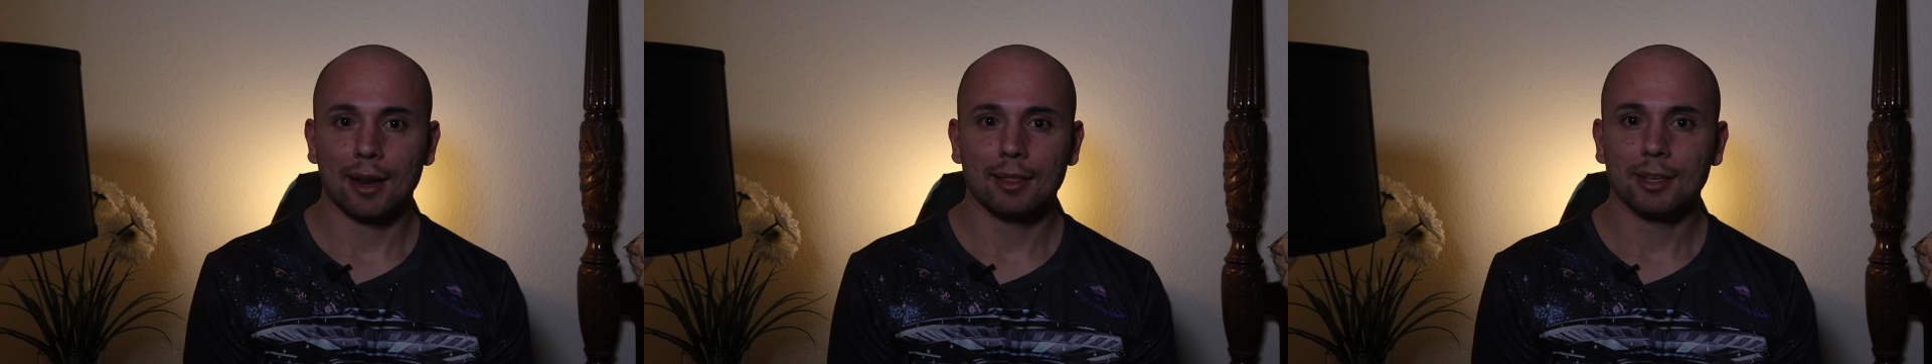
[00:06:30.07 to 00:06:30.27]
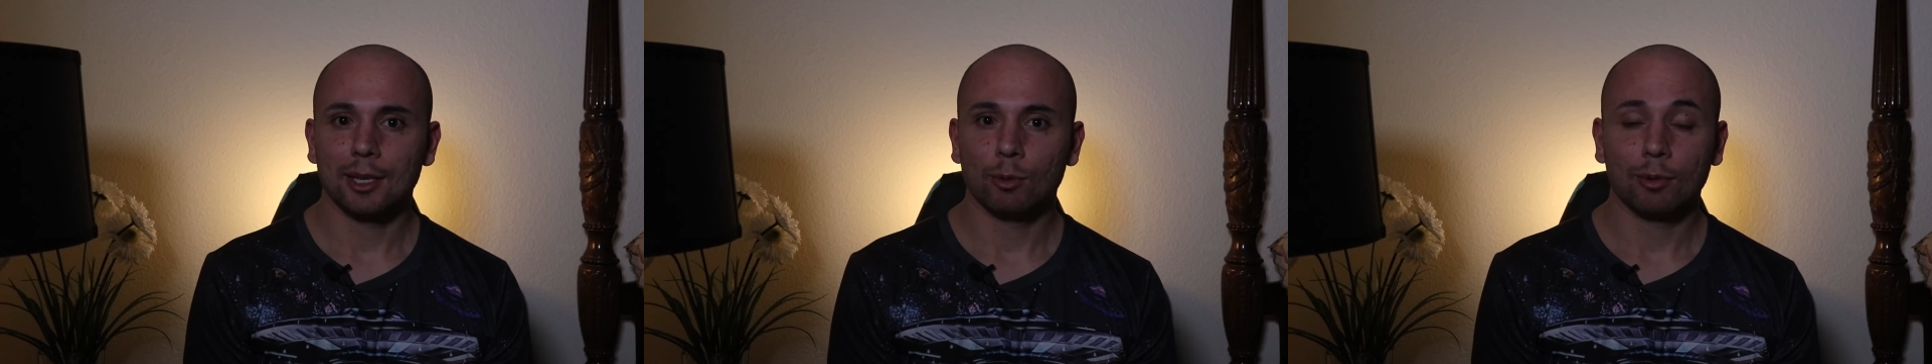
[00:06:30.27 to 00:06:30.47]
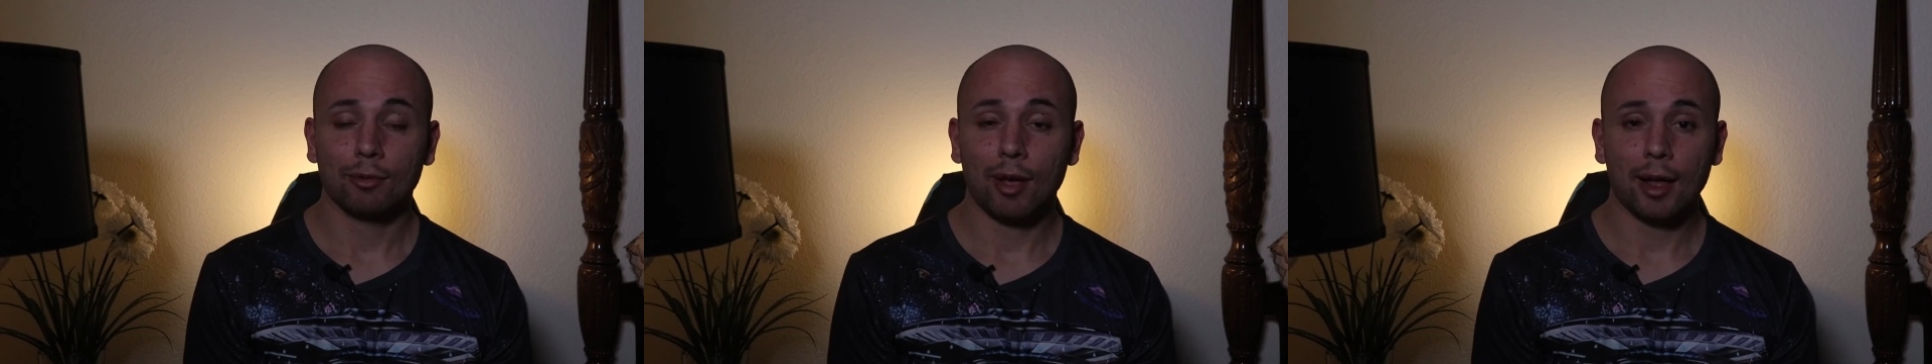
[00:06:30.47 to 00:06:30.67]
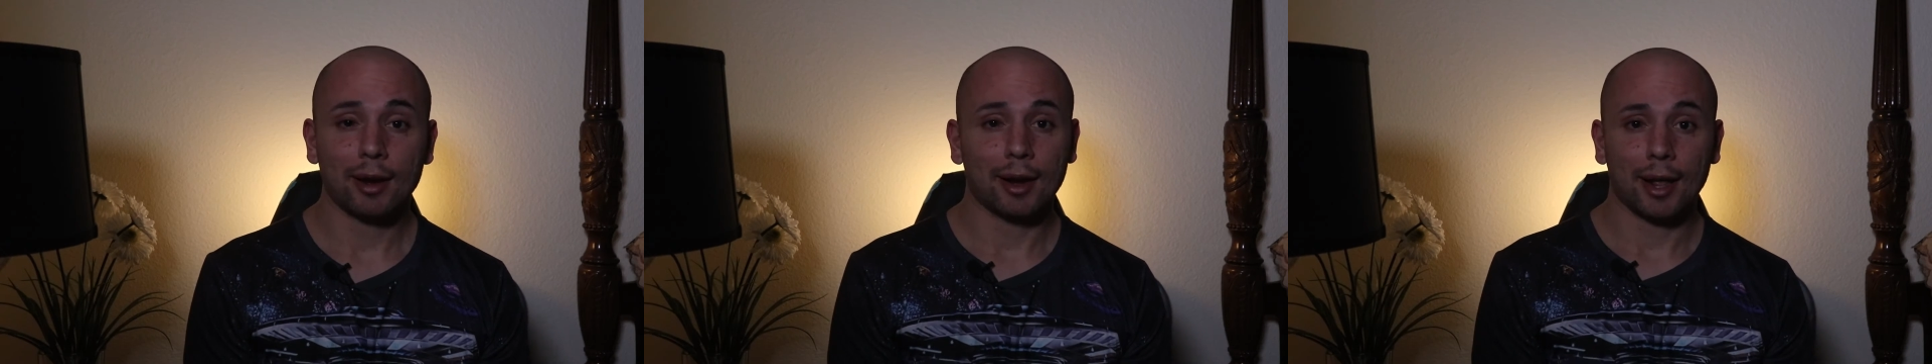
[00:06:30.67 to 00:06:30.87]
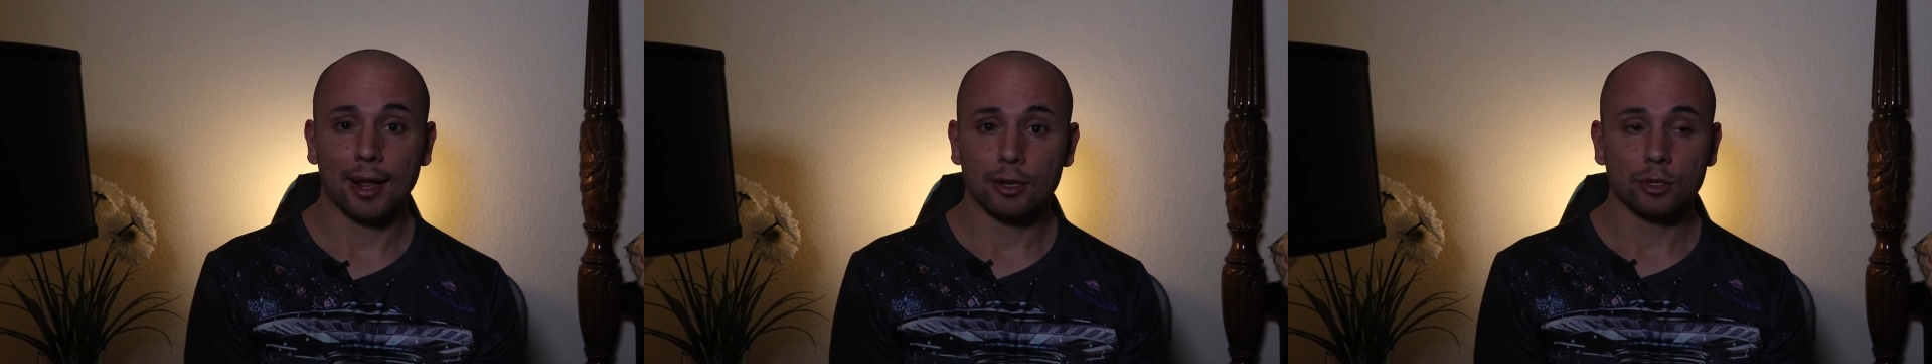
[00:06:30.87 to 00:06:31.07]
I think he would have had
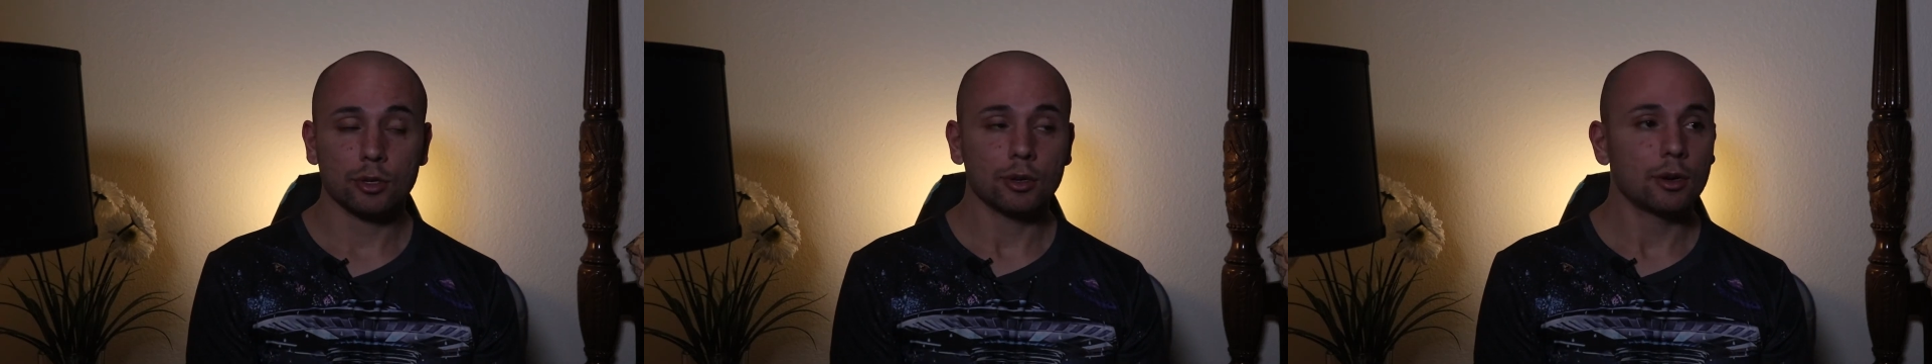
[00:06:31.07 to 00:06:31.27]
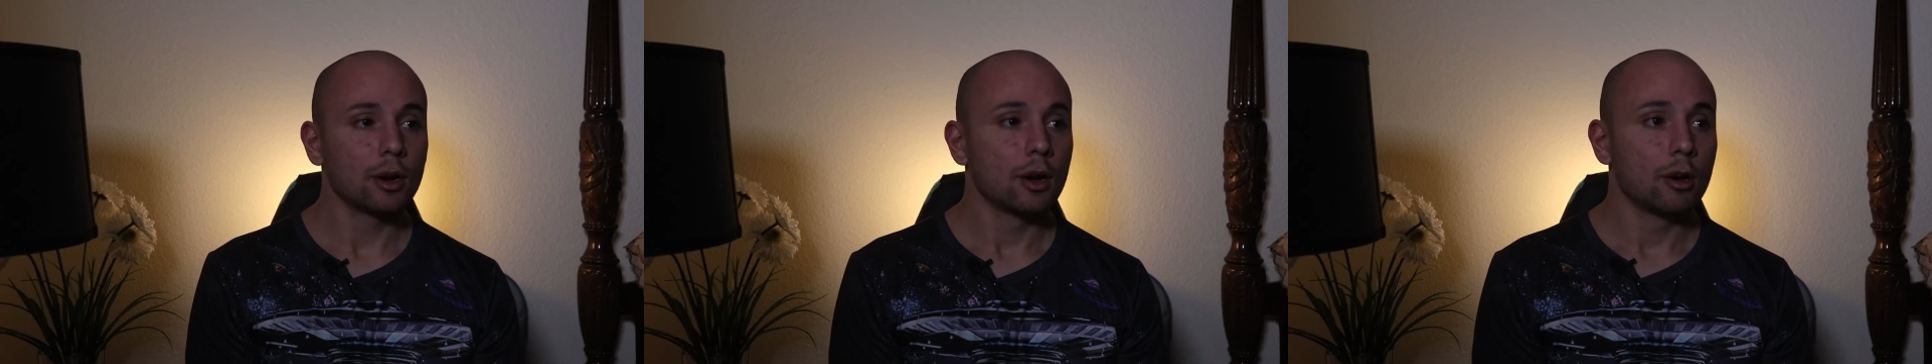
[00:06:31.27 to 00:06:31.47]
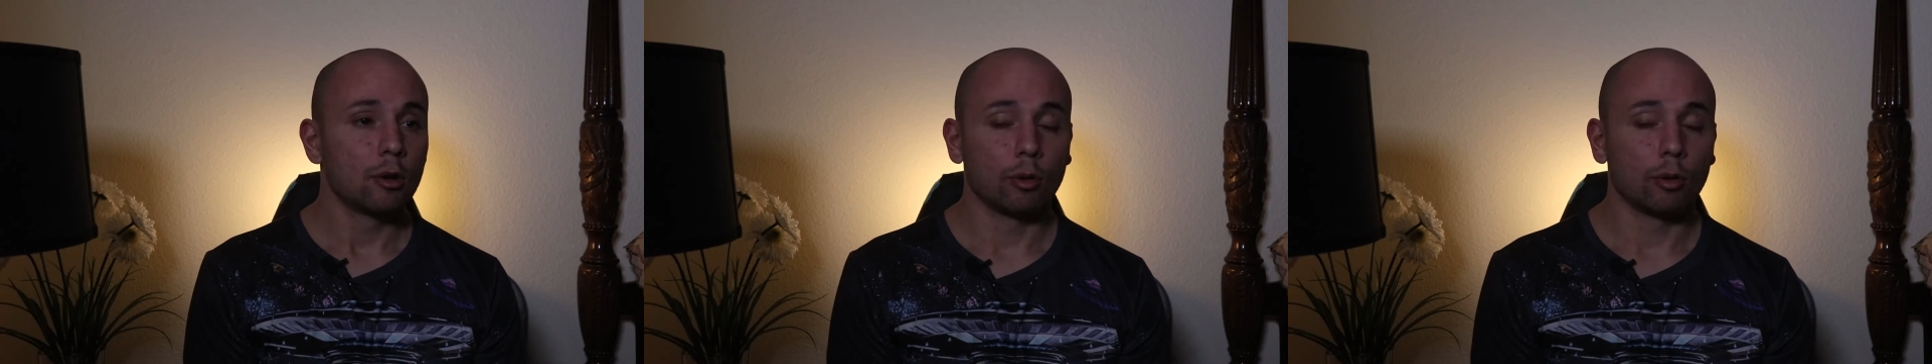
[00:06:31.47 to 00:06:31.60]
an answer